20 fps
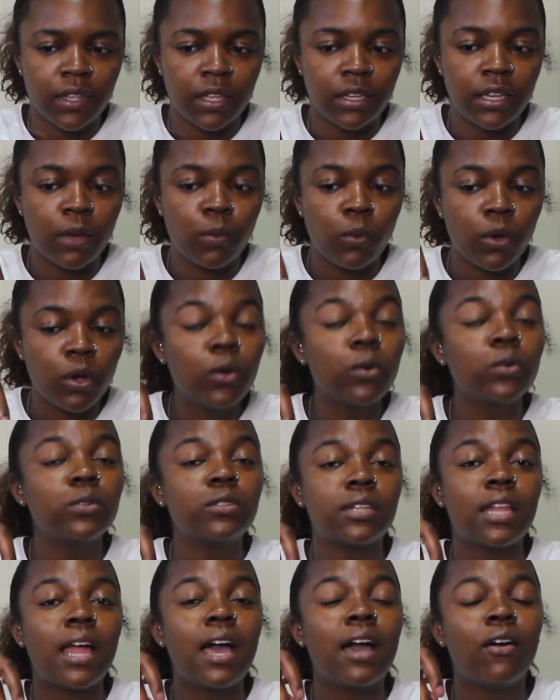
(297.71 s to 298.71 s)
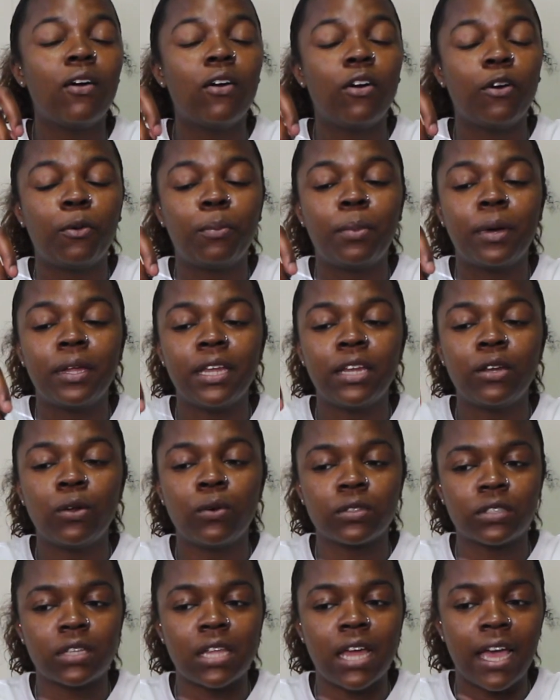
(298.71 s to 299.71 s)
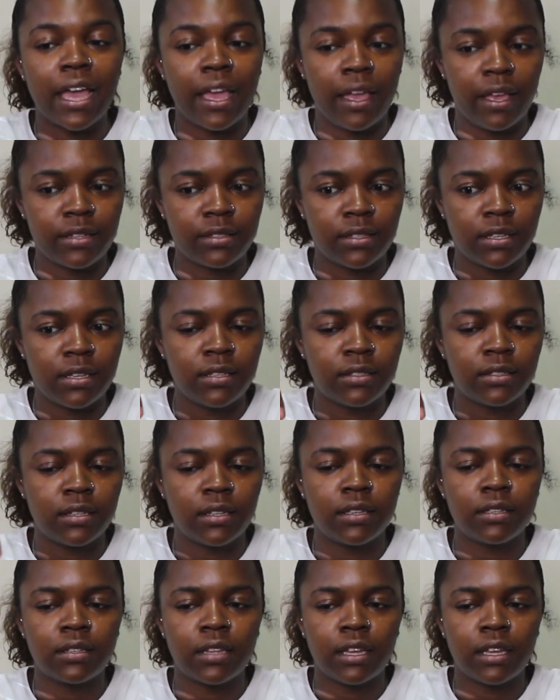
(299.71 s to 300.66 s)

They will slide off, but they don't slide as easily.